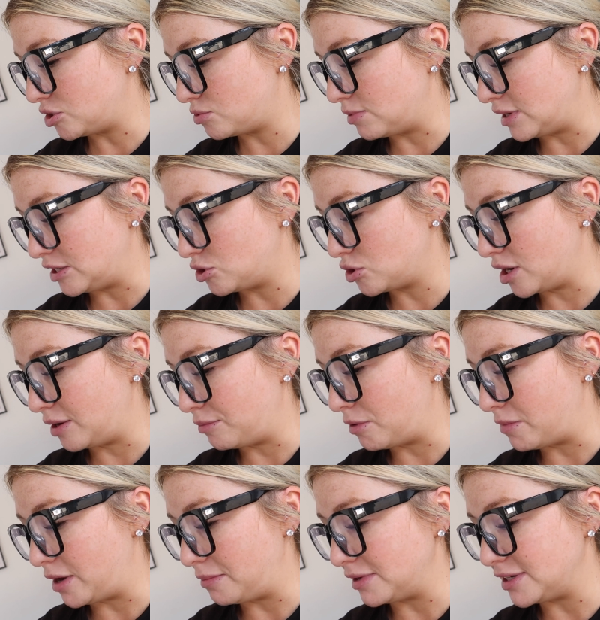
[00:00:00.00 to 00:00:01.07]
just really try and
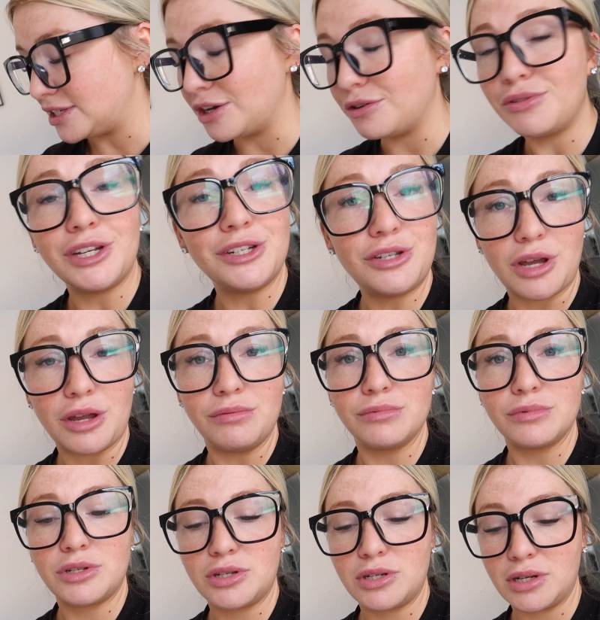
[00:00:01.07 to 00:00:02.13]
remind myself that I
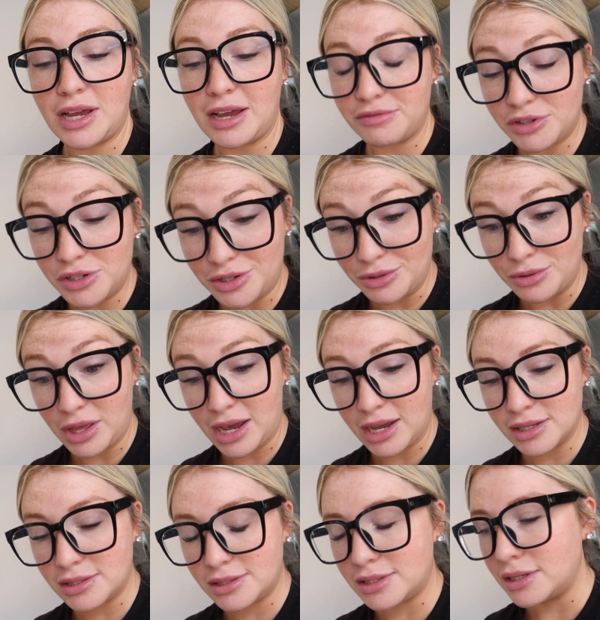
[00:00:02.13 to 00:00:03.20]
don't have to do
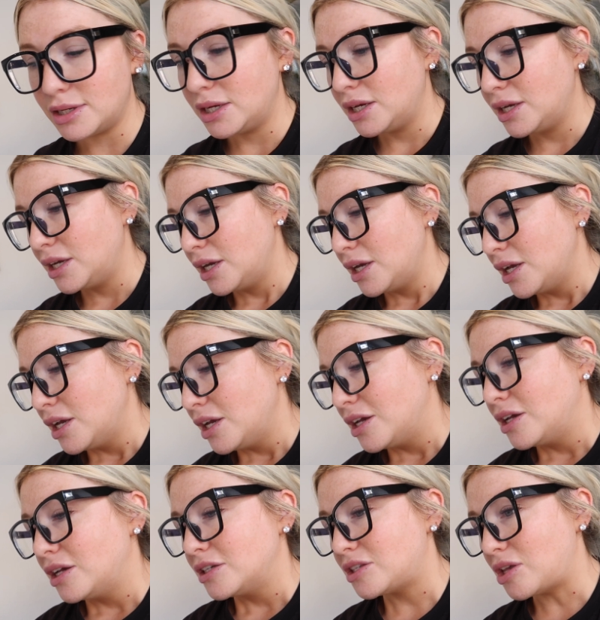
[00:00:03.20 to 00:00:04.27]
that.
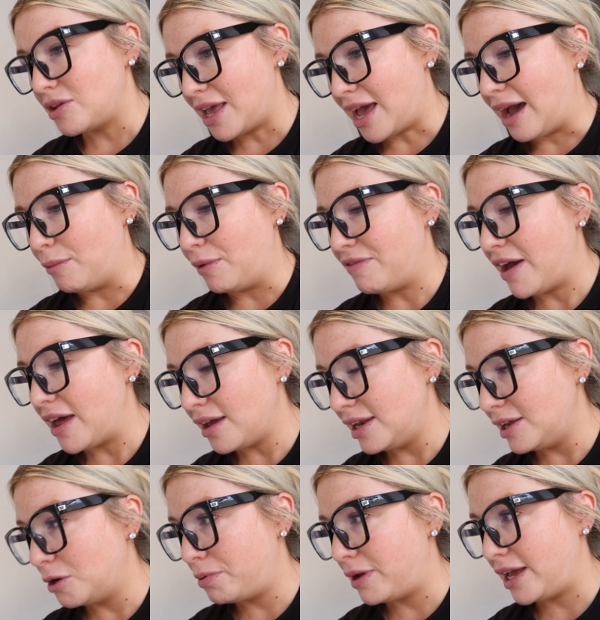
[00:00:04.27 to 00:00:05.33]
So yeah, we've had our
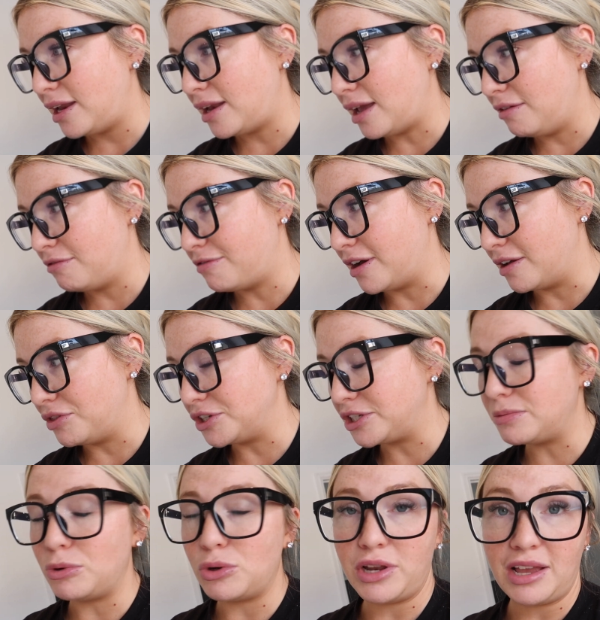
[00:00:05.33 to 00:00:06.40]
little play date fun
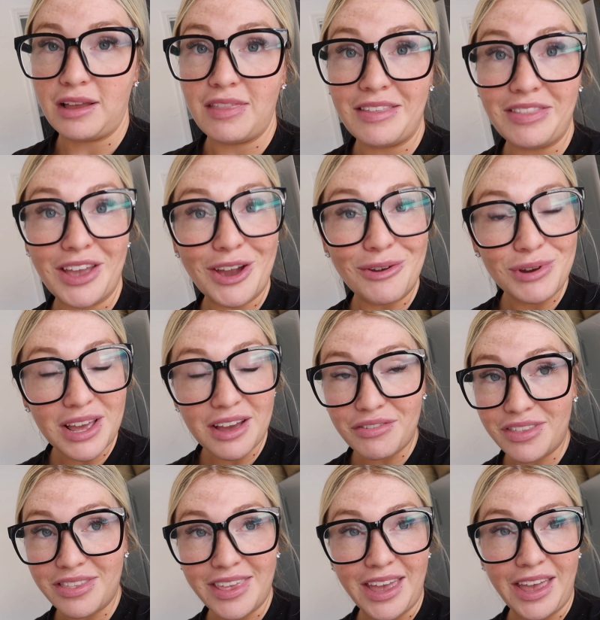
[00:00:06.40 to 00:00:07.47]
this morning and then the only
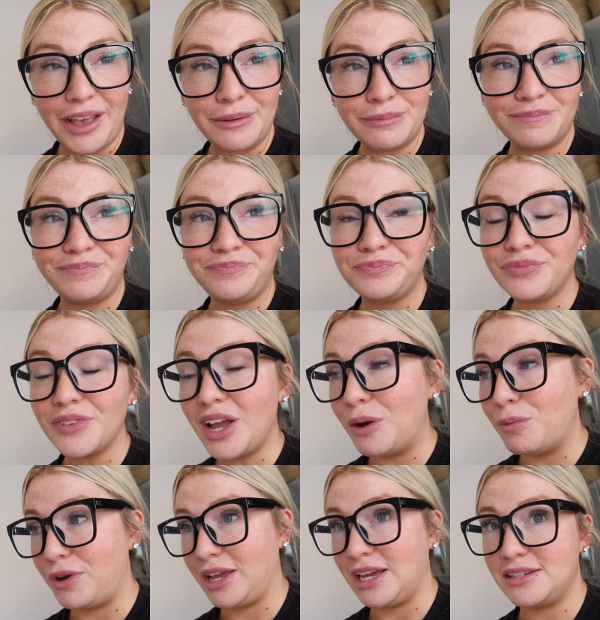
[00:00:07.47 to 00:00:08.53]
other thing I
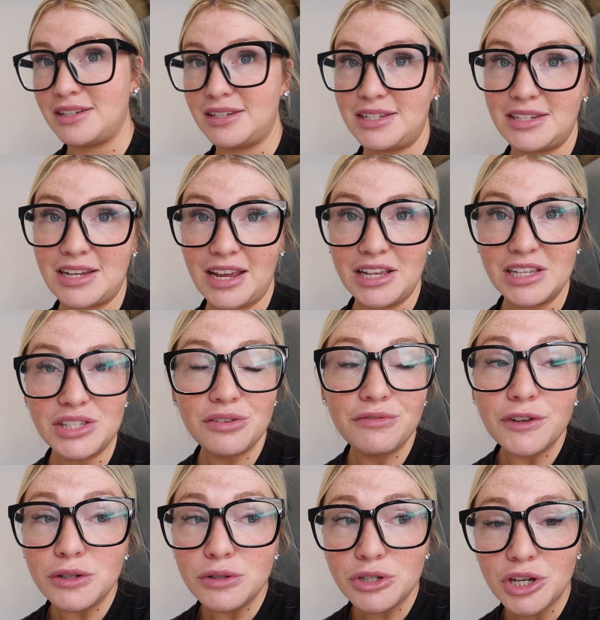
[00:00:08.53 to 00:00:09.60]
want to get done today is the
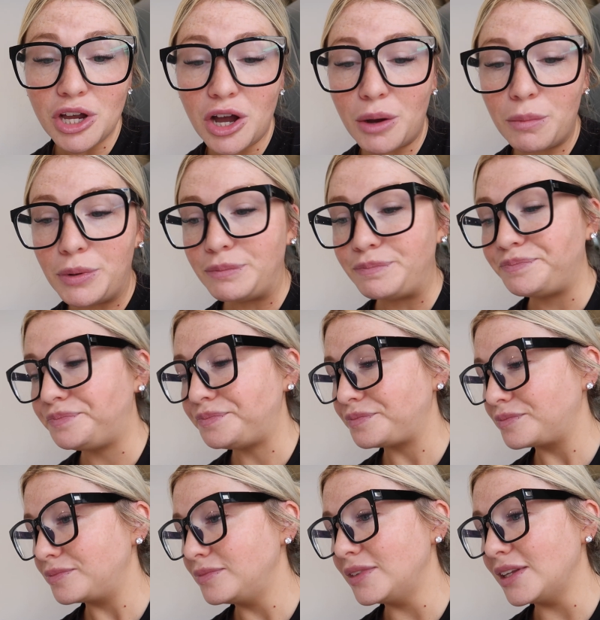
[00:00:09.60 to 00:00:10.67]
food shop
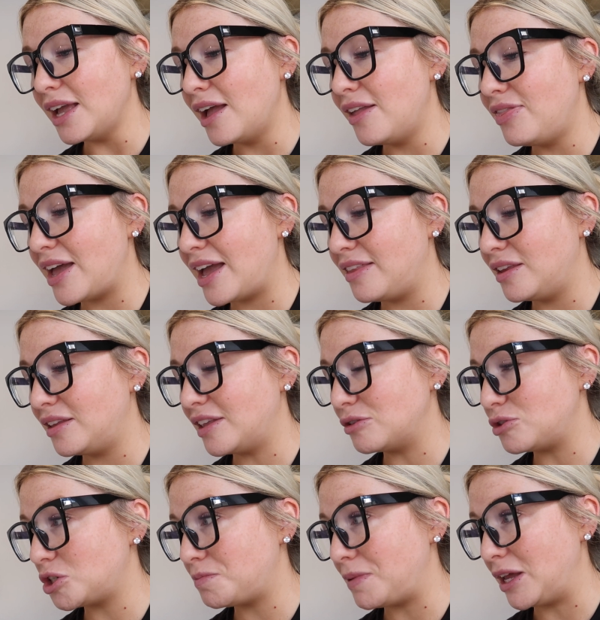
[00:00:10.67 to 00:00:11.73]
and then
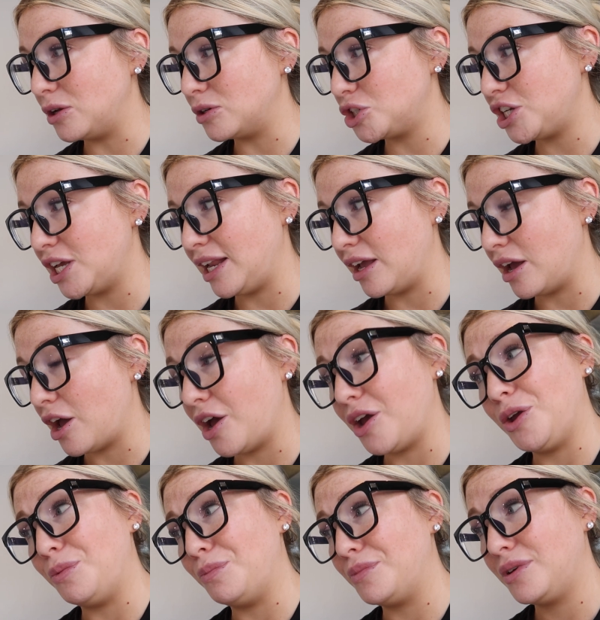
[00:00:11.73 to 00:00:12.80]
there'll just be a lot of chilling at
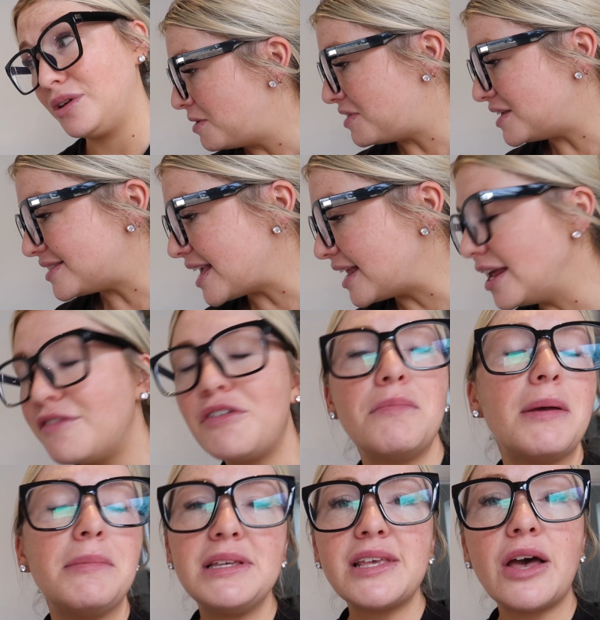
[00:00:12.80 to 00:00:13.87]
home. If there's any other
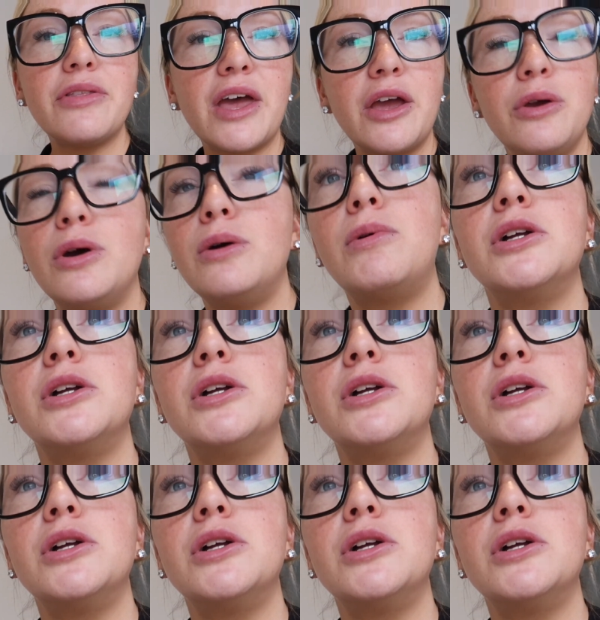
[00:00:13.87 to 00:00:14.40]
mummies out there who are